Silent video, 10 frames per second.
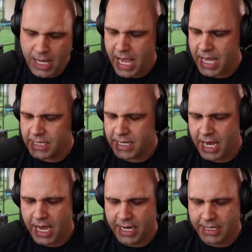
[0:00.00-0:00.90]
And
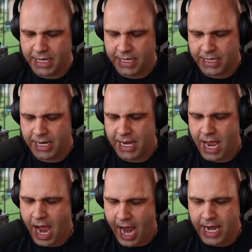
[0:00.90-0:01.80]

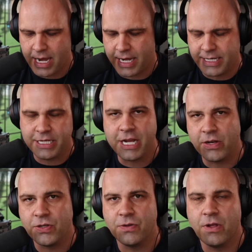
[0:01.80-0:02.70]
I teach how
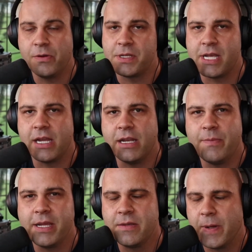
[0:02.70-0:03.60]
to do logo design
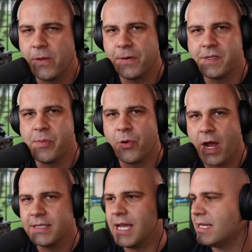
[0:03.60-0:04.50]
and basically my logo design
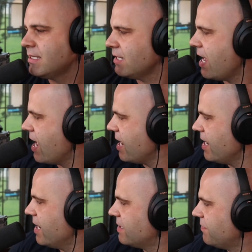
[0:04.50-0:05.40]
process. And
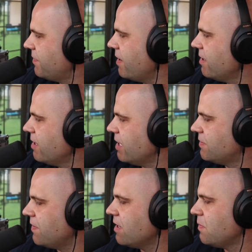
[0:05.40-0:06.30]
it's
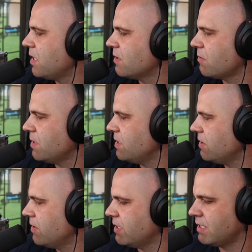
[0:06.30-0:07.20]
fun because what we
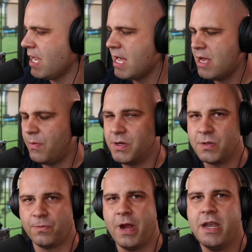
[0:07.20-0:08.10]
do is we use
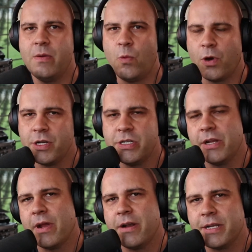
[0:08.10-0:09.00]
a random word
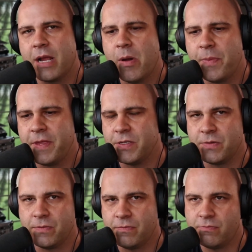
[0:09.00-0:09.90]
generator to come up with
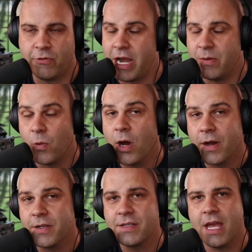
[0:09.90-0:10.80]
these random
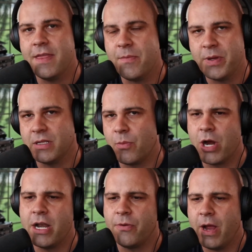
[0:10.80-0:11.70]
words and then build a
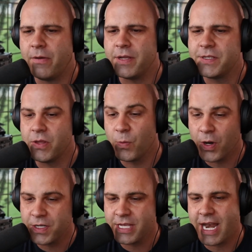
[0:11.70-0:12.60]
brand around it. So the
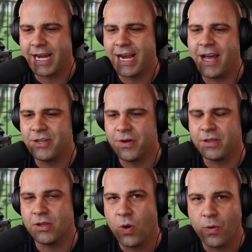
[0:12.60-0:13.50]
words that I got
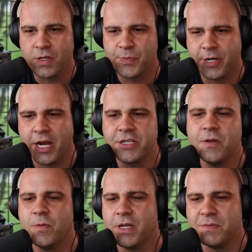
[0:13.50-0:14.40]
during the course
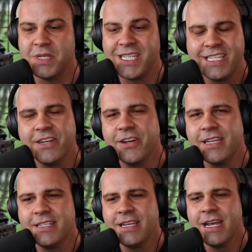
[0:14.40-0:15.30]
production was
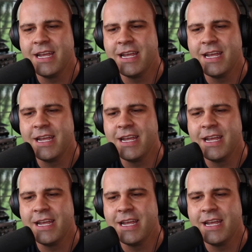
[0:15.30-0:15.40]
mysterious,